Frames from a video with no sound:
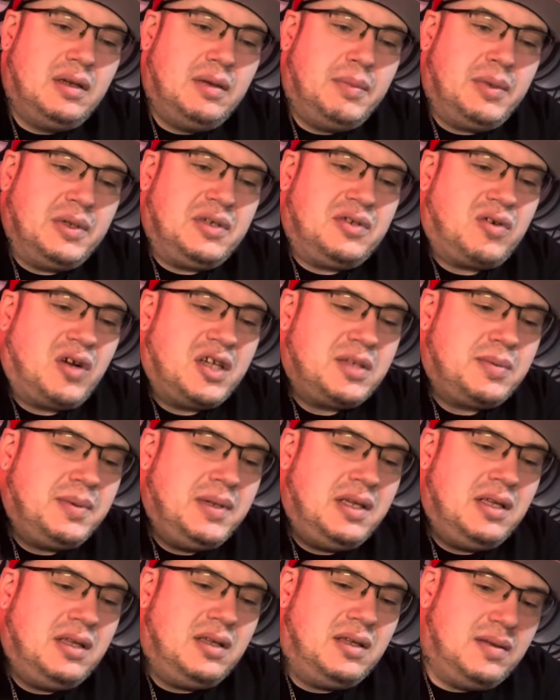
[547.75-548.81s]
But trust
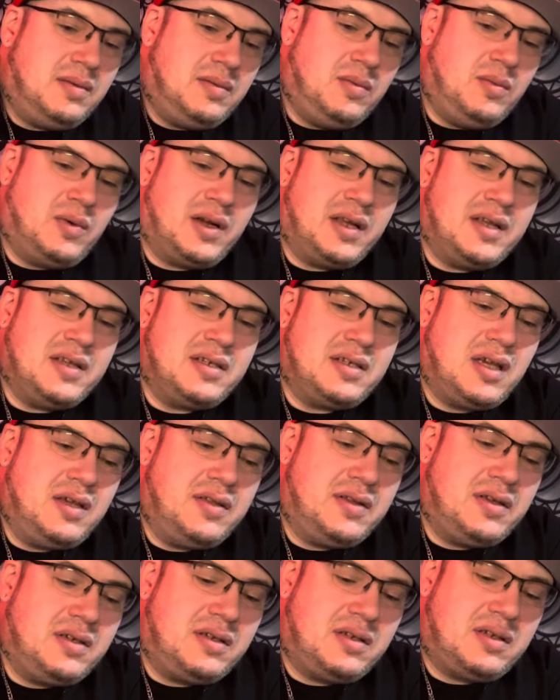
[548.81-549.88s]
me when I say
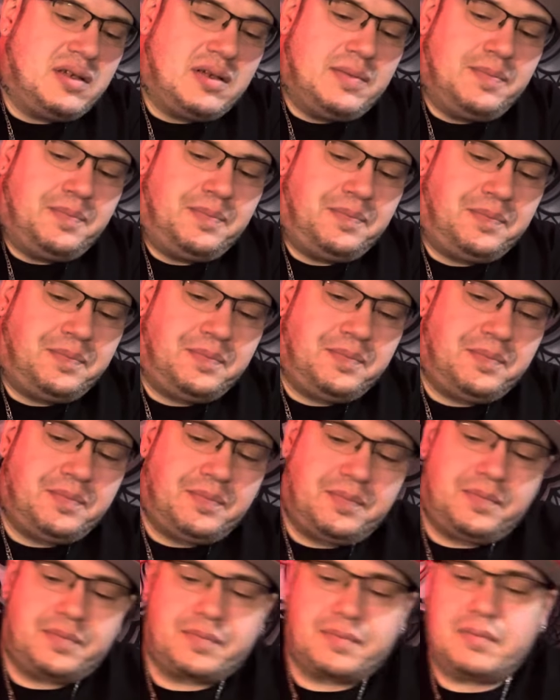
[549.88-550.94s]
this,
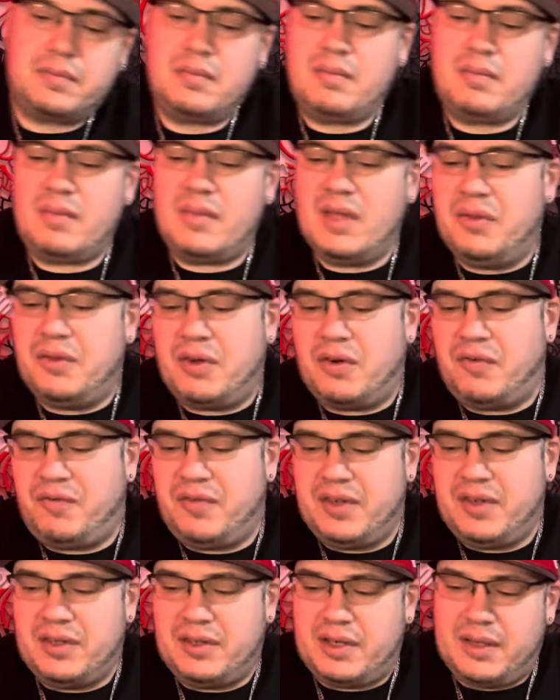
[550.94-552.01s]
they're
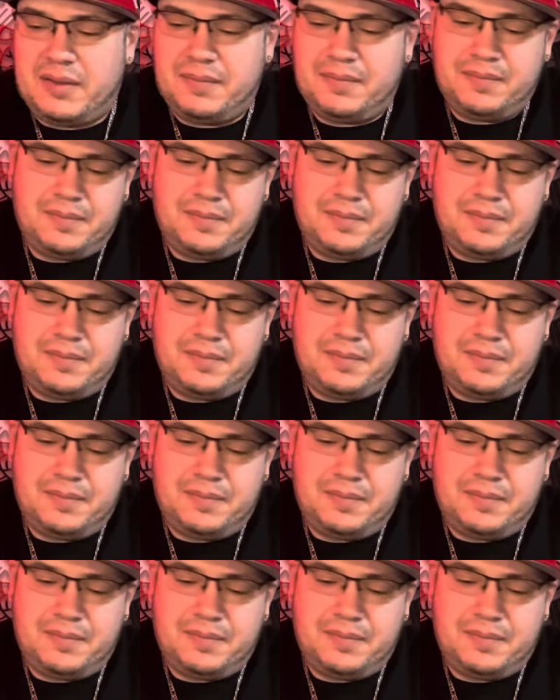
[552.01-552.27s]
feeling it.